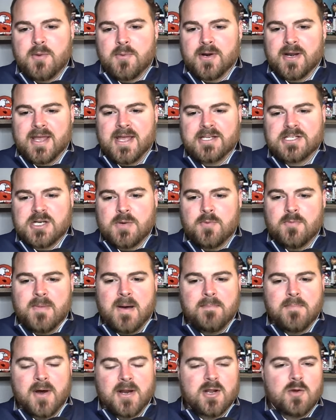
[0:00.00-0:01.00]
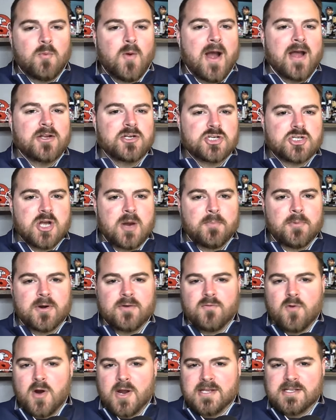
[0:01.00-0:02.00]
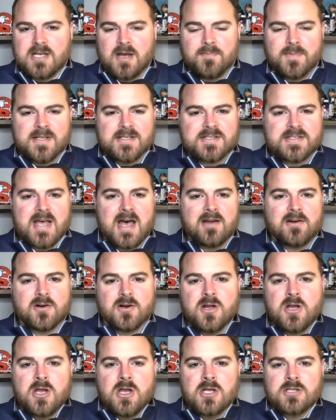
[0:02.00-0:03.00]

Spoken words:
we're going to catch up with my buddy Ryan Schumpert of Rocky Top Insider,